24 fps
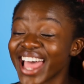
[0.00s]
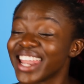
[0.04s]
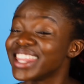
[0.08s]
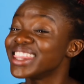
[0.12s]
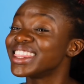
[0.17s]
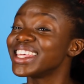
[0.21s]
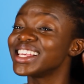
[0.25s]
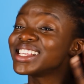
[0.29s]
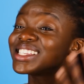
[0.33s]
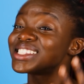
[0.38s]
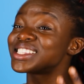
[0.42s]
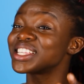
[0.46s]

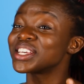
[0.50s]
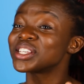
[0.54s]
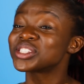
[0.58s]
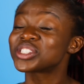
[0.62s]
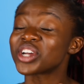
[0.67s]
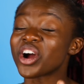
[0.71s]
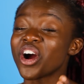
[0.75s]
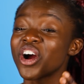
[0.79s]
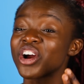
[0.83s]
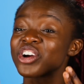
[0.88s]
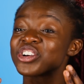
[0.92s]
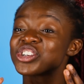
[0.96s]
And these
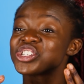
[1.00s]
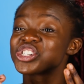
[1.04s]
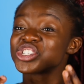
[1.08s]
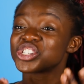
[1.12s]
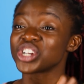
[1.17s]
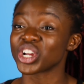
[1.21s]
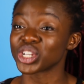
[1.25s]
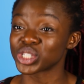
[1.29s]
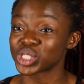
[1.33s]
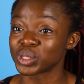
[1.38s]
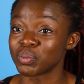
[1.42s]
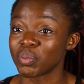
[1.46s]
things are
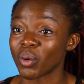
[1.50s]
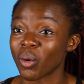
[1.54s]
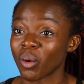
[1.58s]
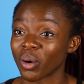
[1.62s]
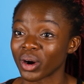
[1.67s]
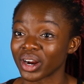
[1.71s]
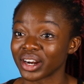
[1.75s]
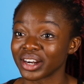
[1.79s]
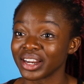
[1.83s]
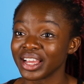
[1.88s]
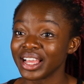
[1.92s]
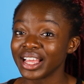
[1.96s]
just
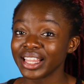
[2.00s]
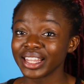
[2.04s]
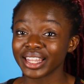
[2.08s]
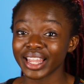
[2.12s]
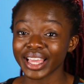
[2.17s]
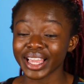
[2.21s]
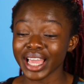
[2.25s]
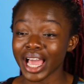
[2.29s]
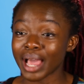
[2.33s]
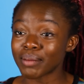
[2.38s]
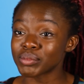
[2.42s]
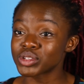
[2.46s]
born.
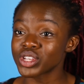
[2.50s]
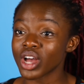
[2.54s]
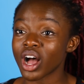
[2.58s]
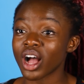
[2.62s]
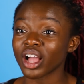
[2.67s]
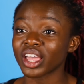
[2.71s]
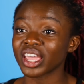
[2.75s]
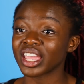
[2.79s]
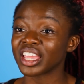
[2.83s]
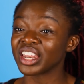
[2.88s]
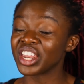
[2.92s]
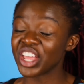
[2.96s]
Like I'm
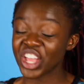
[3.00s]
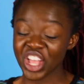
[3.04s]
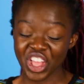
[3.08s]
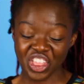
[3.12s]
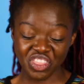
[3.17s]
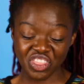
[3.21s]
talking,